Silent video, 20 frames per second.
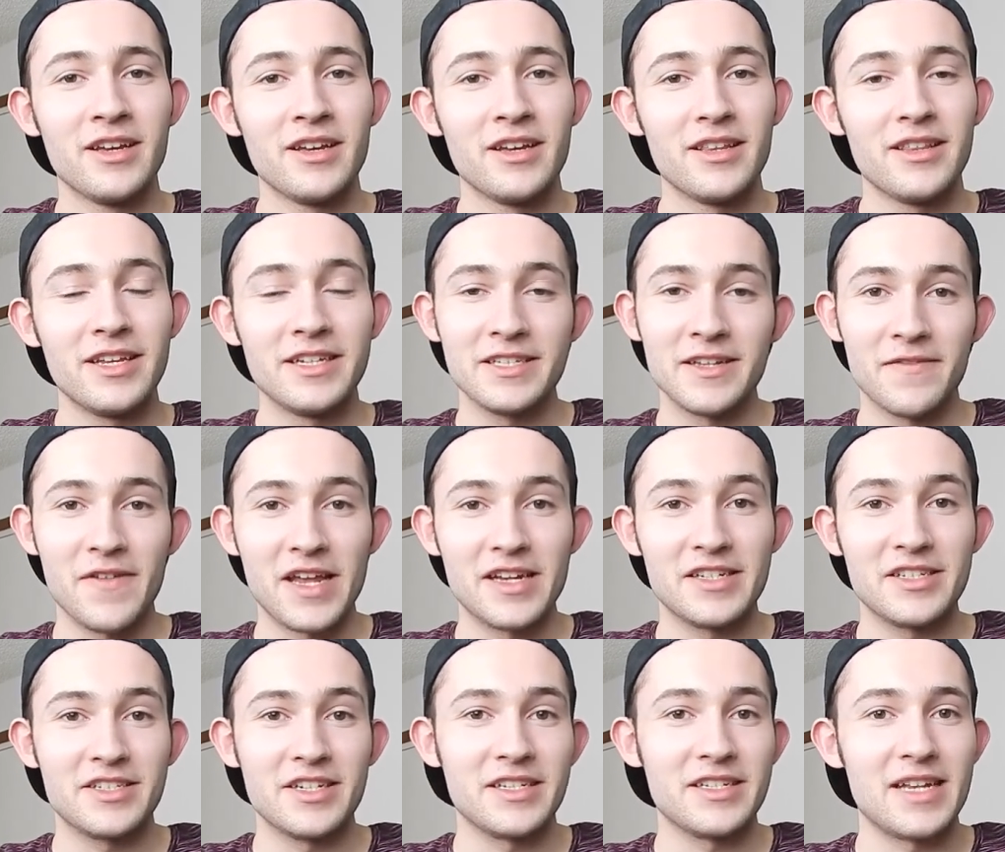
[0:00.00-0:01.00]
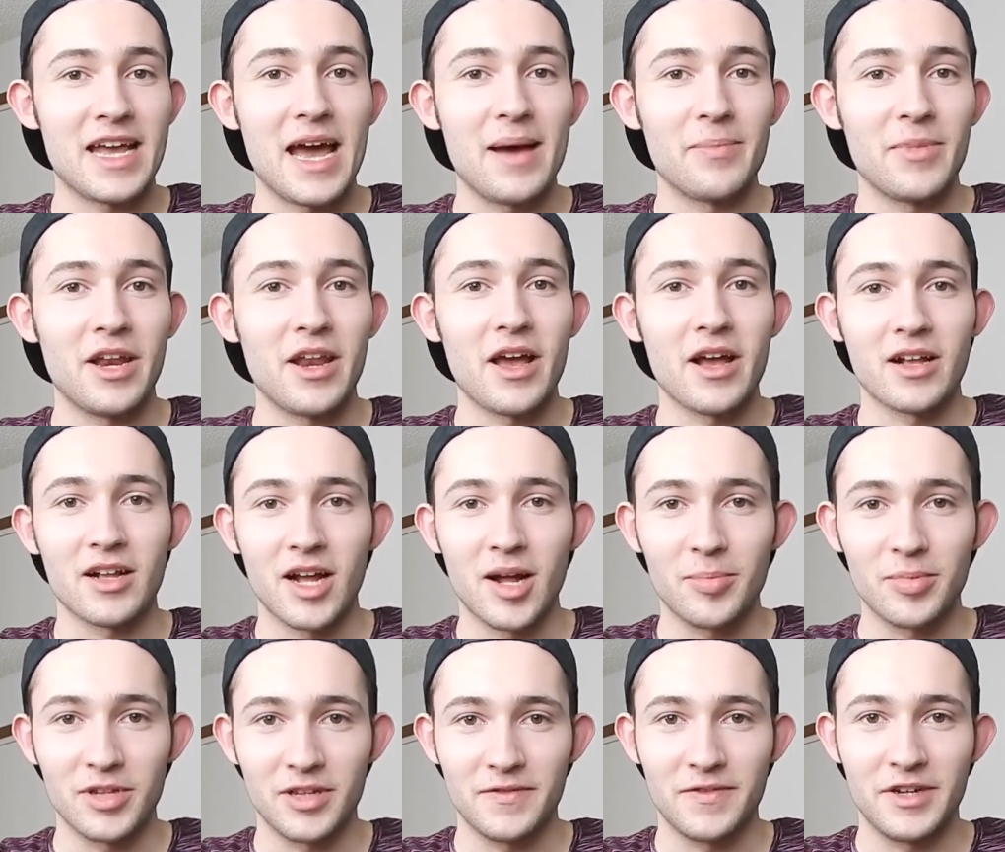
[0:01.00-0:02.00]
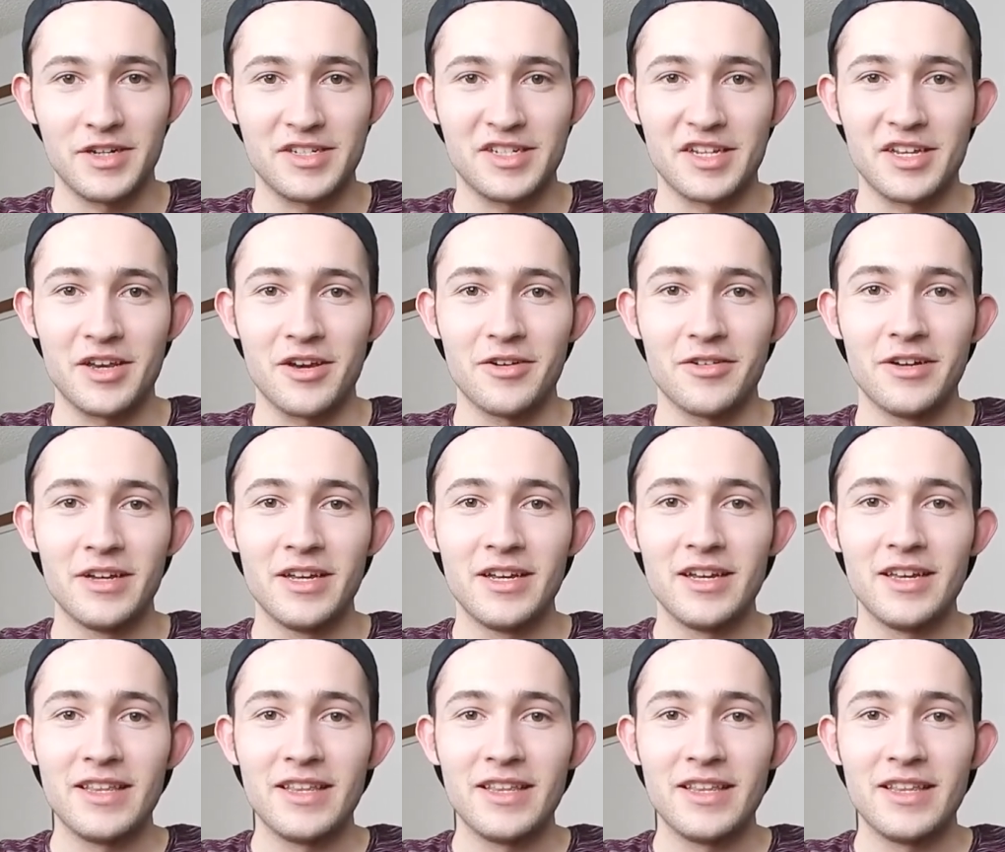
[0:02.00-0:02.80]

These events just happened a couple of years ago.